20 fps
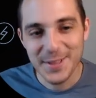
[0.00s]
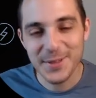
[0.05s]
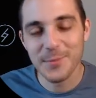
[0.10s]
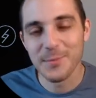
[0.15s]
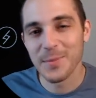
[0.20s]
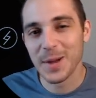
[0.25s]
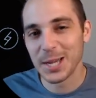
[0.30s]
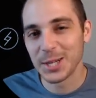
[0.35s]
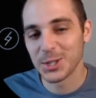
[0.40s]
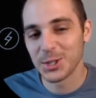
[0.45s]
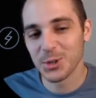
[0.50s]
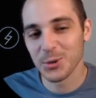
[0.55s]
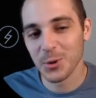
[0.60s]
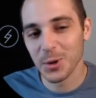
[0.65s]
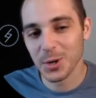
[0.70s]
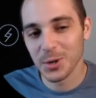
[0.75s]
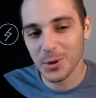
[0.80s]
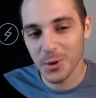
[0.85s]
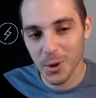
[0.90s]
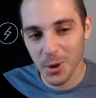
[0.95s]
my
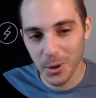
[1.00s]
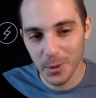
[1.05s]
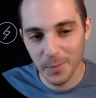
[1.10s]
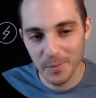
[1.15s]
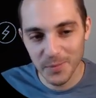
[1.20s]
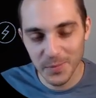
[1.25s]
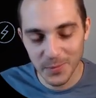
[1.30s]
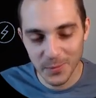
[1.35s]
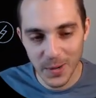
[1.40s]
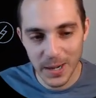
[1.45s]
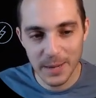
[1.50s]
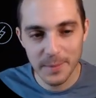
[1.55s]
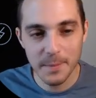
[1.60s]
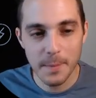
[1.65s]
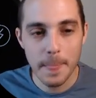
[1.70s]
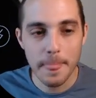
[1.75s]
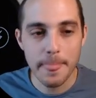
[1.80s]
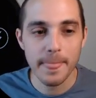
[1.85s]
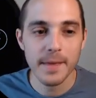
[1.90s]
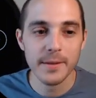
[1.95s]
short call, right?
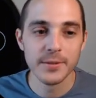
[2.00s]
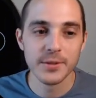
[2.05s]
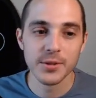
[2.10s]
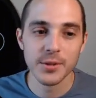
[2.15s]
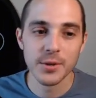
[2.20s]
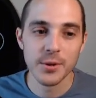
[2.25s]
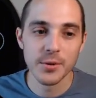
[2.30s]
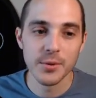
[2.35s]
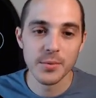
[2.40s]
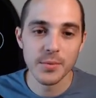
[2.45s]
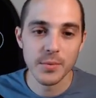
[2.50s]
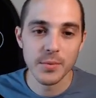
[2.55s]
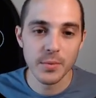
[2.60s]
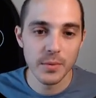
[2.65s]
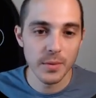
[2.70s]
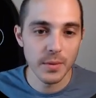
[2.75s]
So